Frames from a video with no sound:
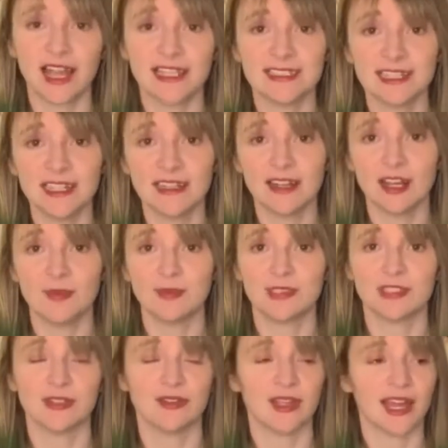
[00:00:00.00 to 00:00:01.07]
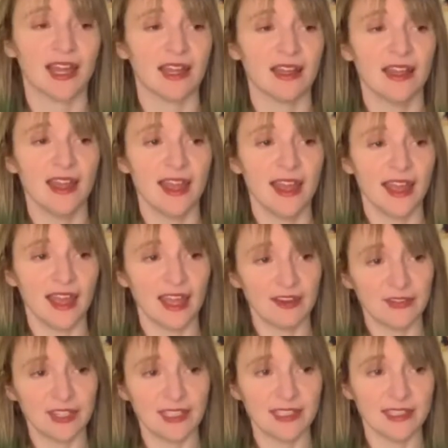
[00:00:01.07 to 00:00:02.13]
I set it up so that
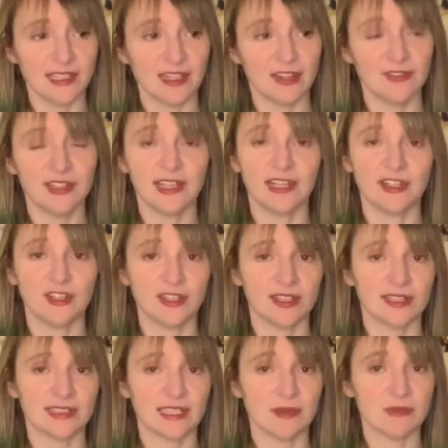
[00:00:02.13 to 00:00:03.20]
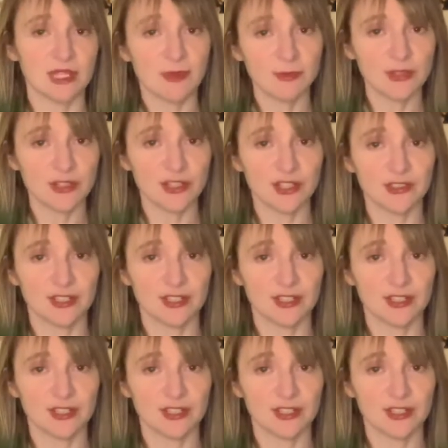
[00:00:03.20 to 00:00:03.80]
everything in the oven had to cook at the same temperature,